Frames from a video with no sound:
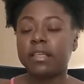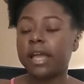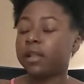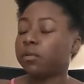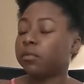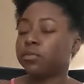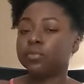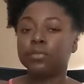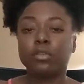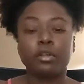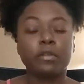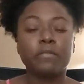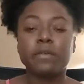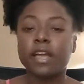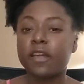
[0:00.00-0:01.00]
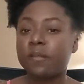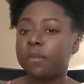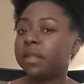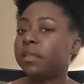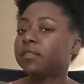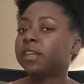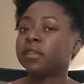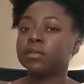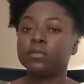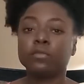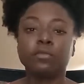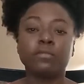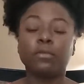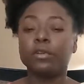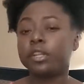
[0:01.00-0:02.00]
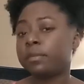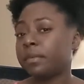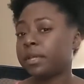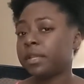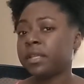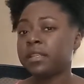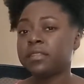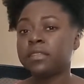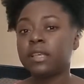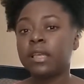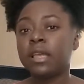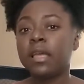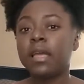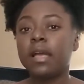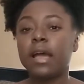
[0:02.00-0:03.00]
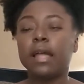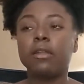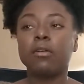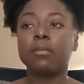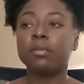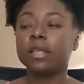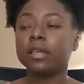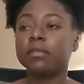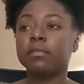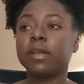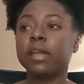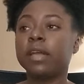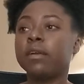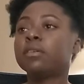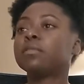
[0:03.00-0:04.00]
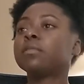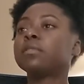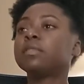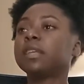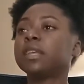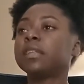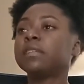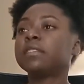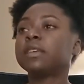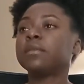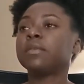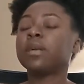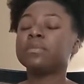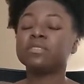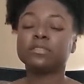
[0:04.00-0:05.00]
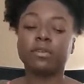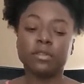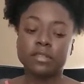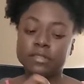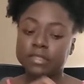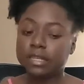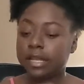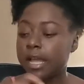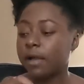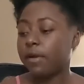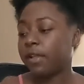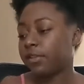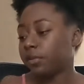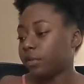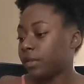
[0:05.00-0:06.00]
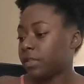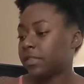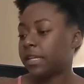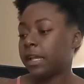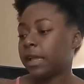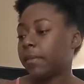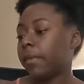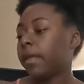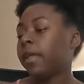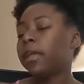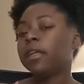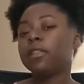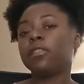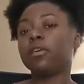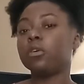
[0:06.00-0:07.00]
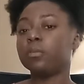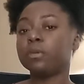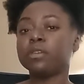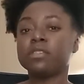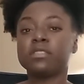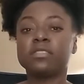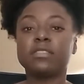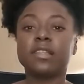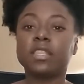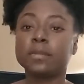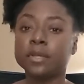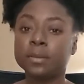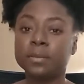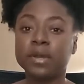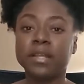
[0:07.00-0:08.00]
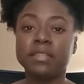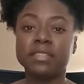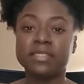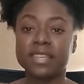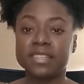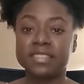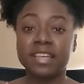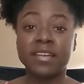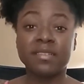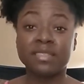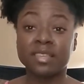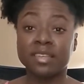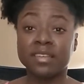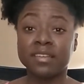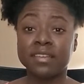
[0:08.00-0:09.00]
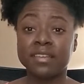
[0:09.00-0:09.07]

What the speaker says: I don't do 35 minutes. I don't do 40 minutes. I don't play around and say, well, I'm just going to see how I do this time. No, because there's not that many practice tests out there.